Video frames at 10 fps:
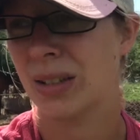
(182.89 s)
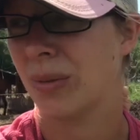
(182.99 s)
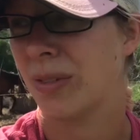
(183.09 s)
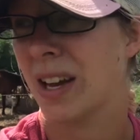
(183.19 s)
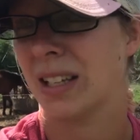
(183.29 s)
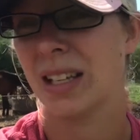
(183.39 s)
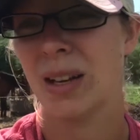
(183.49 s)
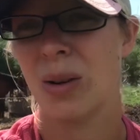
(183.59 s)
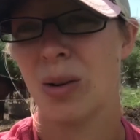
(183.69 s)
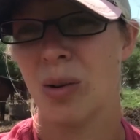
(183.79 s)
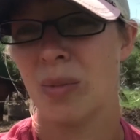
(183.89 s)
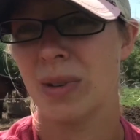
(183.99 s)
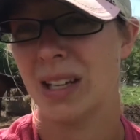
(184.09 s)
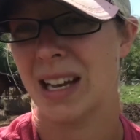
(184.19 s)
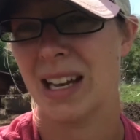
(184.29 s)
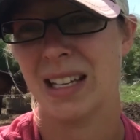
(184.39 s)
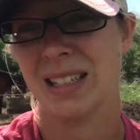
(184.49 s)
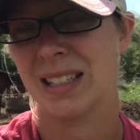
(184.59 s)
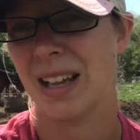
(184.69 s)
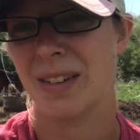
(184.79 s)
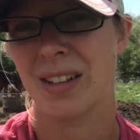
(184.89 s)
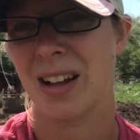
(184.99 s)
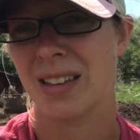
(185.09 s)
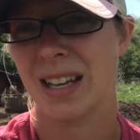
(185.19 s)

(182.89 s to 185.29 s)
we finally get home at 7 o'clock